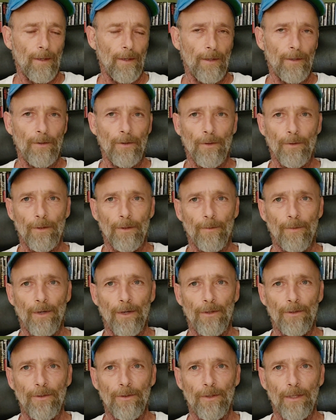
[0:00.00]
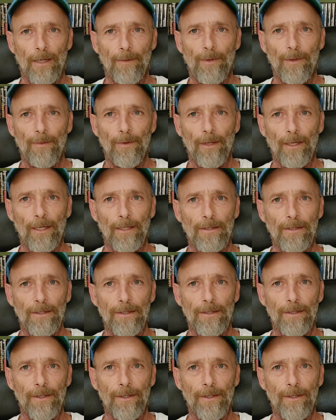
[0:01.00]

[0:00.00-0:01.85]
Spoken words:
you know, compared to a lot of people, I guess it's